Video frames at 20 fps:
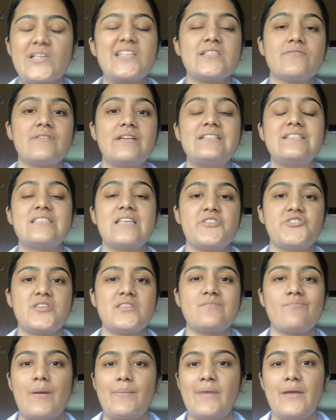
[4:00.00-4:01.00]
as well, such
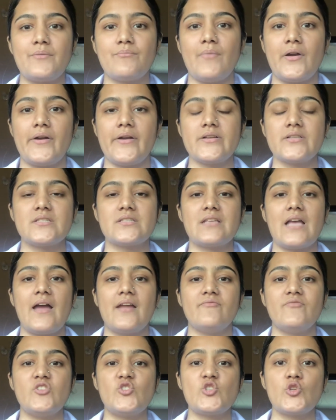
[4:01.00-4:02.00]
as public parks,
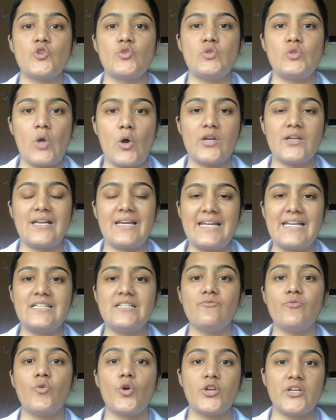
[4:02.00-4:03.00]
and we should not
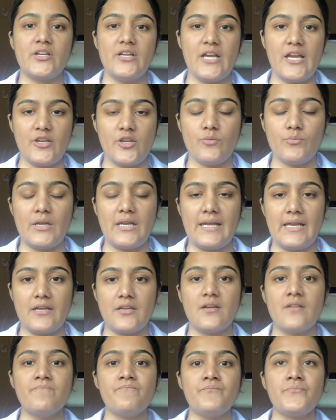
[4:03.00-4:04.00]
let water
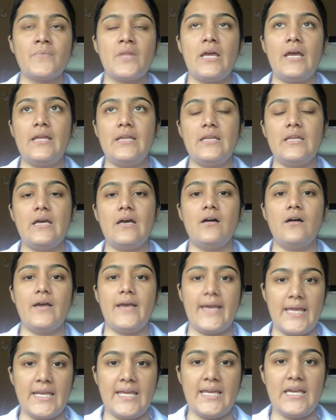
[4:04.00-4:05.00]
accumulate in
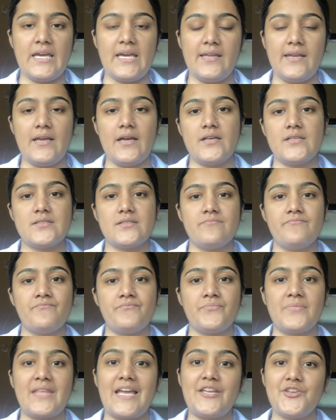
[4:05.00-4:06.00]
any areas.
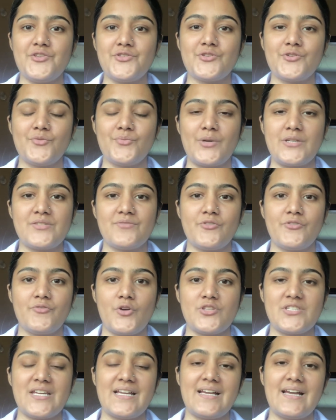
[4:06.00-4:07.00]
Thank you so much for
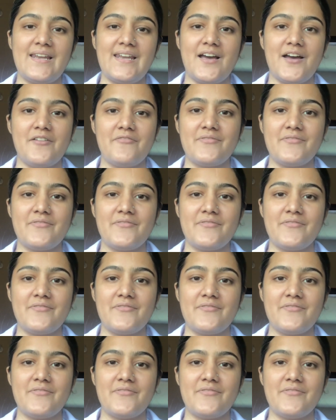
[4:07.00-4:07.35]
watching. Allah Hafiz.